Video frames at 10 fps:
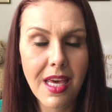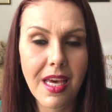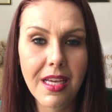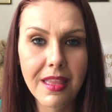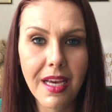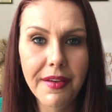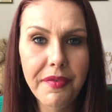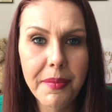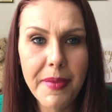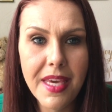It
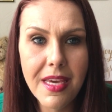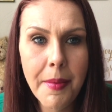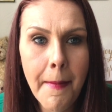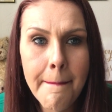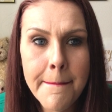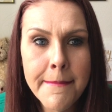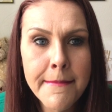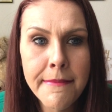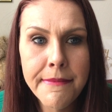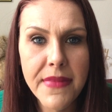left me,
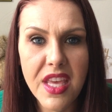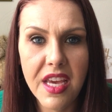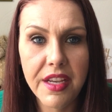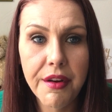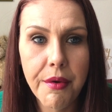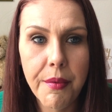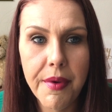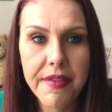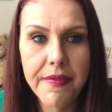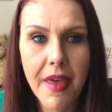and
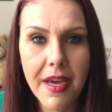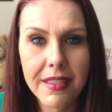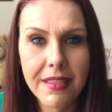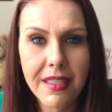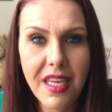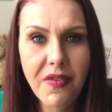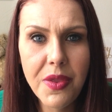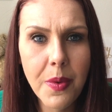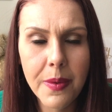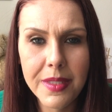and
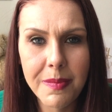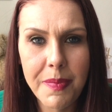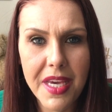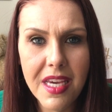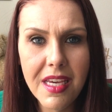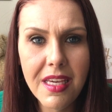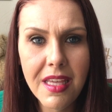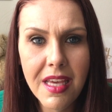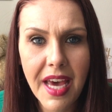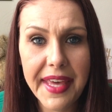even though I was big,
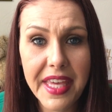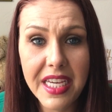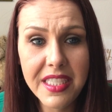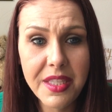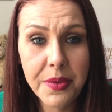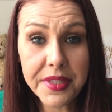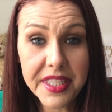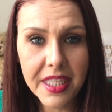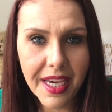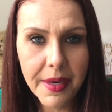I guess you
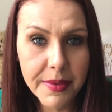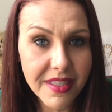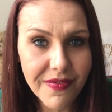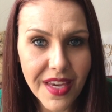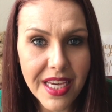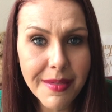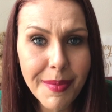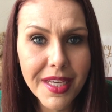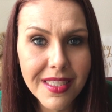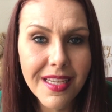could say I was vain
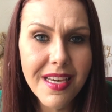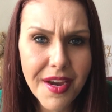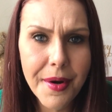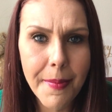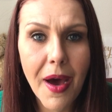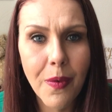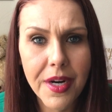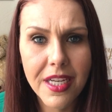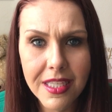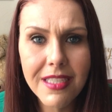because I cared about
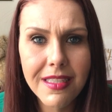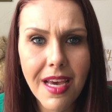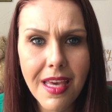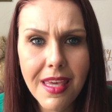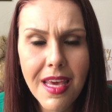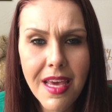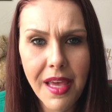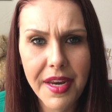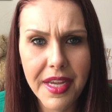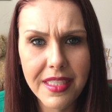what I looked like,
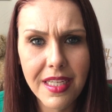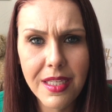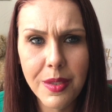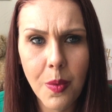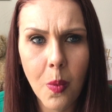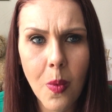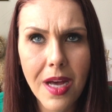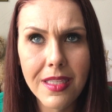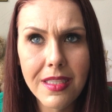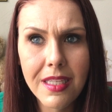and I didn't
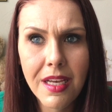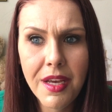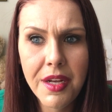want